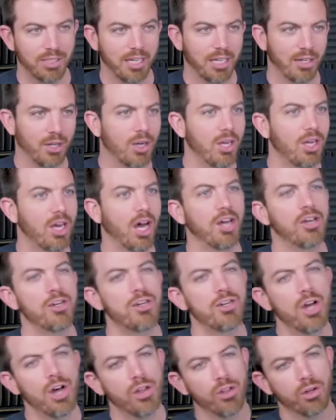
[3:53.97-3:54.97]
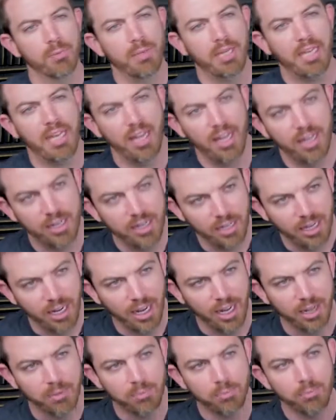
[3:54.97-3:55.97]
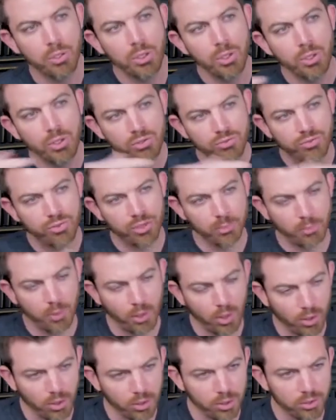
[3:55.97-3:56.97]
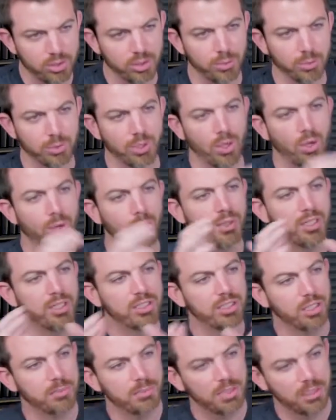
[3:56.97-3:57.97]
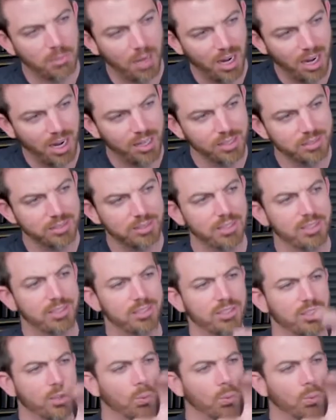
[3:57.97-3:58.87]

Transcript: Like another mechanic had moved the parts and was holding some of them hostage.